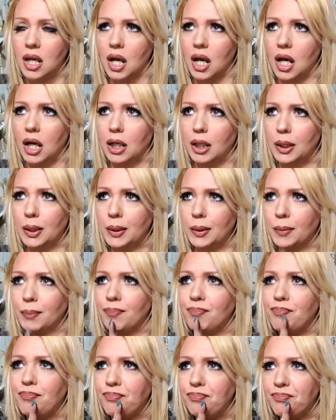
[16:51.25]

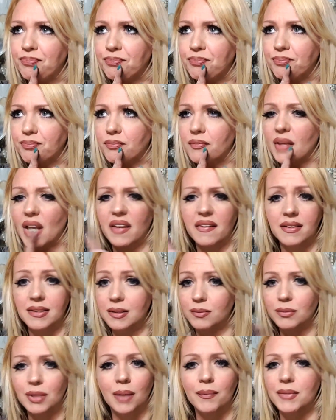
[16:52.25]
um,
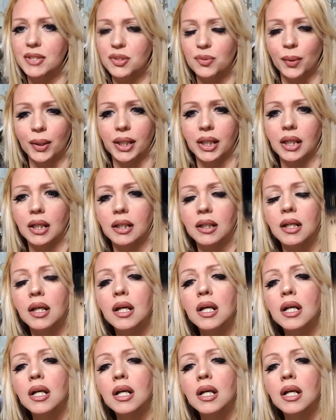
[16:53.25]
sometime this weekend.